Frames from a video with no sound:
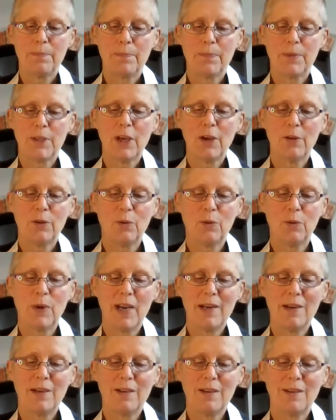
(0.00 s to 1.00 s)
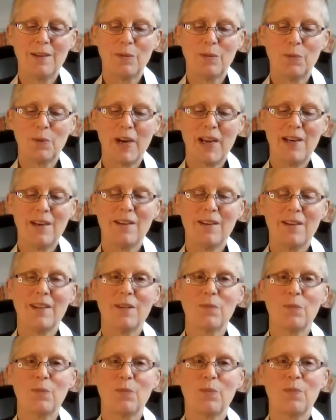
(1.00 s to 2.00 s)
So
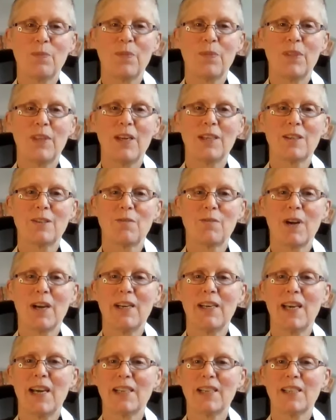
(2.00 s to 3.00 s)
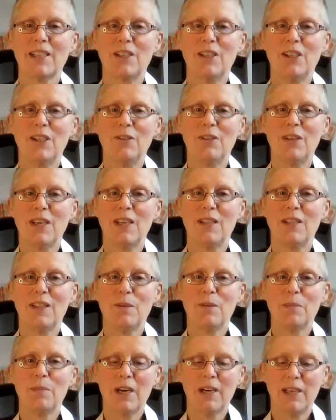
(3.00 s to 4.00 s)
when there's right attitude in
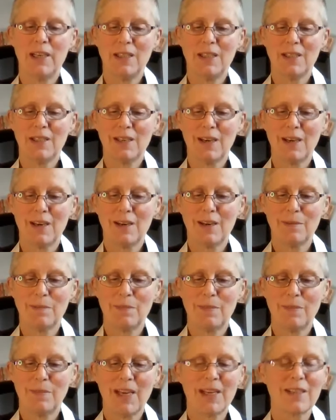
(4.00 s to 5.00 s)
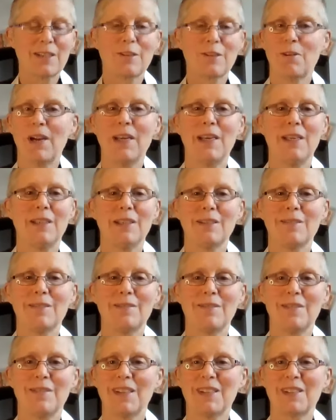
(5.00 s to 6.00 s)
the mind, that's great.
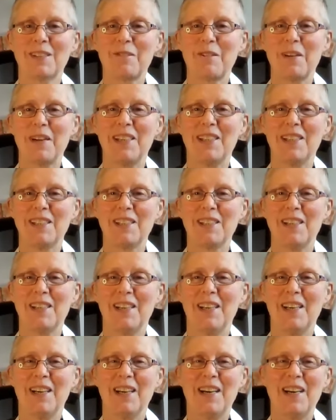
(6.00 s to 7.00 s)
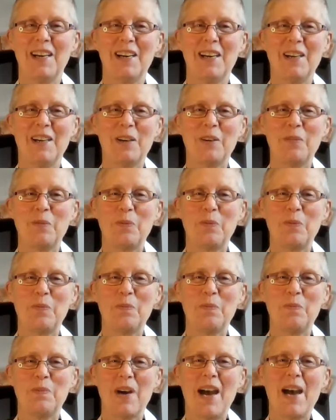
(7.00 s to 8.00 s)
That's great. And
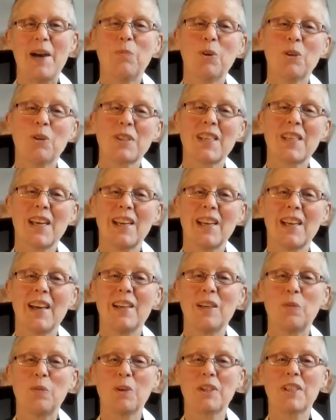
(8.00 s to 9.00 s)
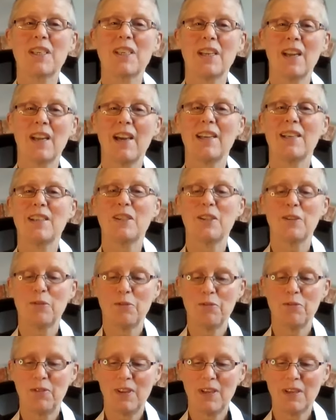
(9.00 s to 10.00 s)
what's that like? What's it like to
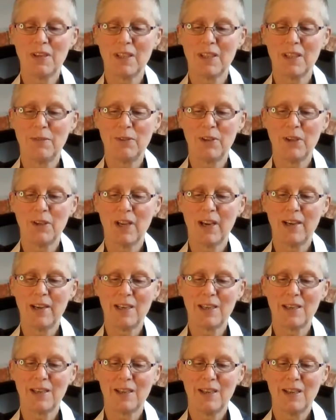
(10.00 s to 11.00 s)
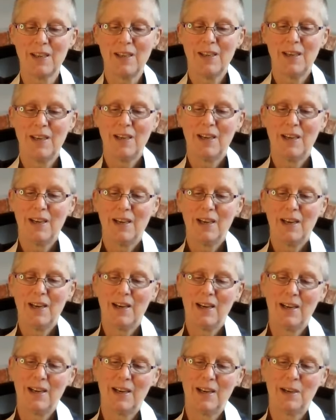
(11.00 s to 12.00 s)
feel, if you like,
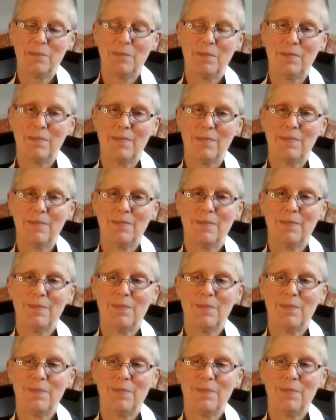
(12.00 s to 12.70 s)
the